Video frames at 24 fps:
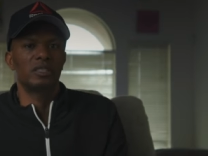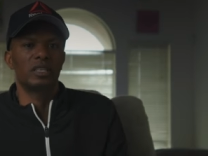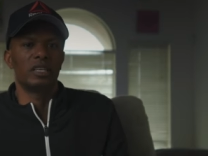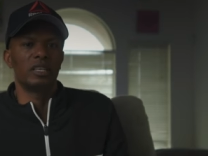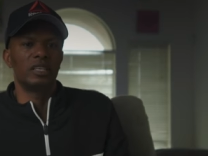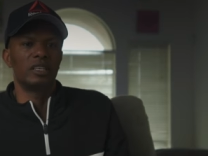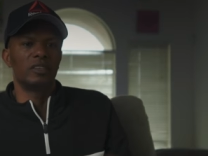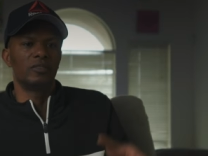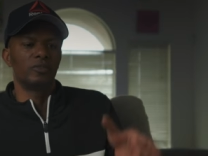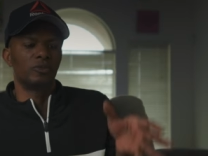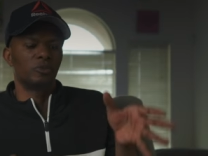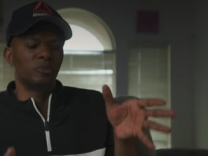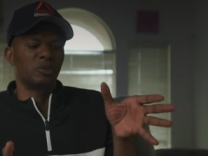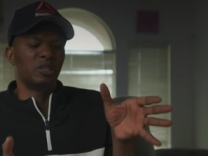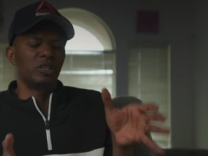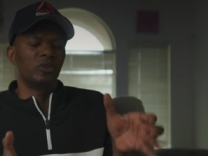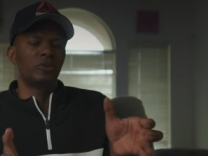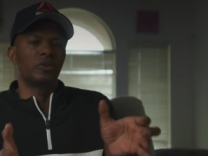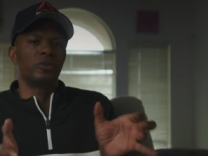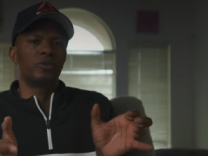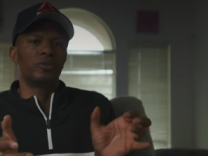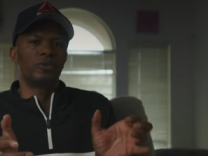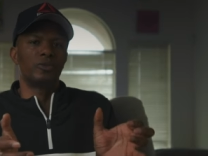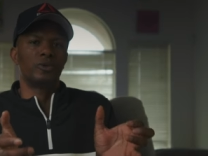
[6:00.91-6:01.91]
It gives me, you
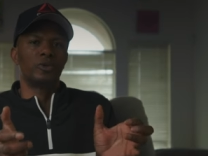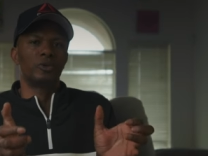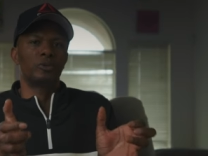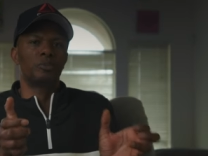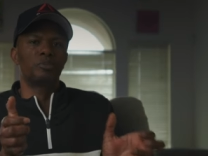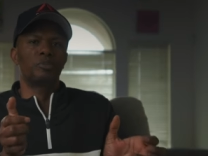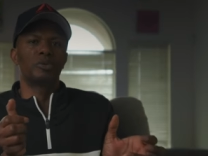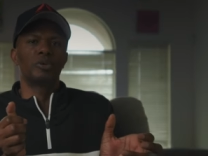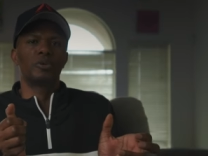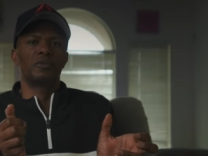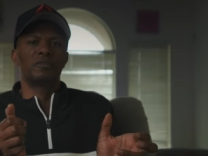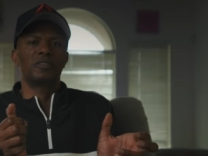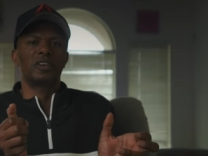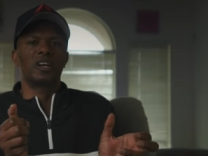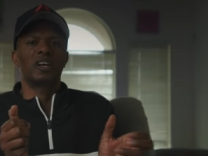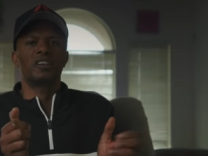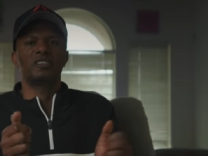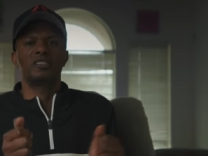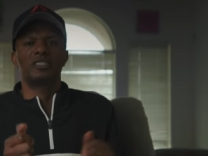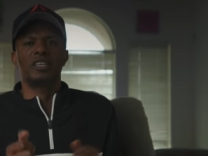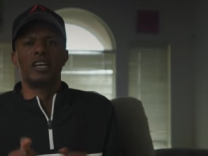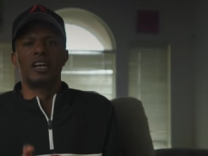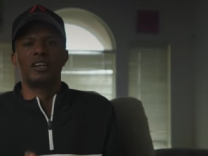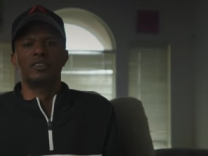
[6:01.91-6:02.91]
know, a third point of
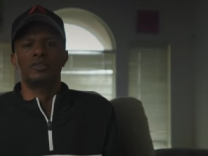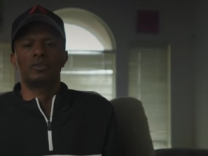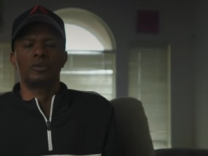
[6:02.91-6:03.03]
contact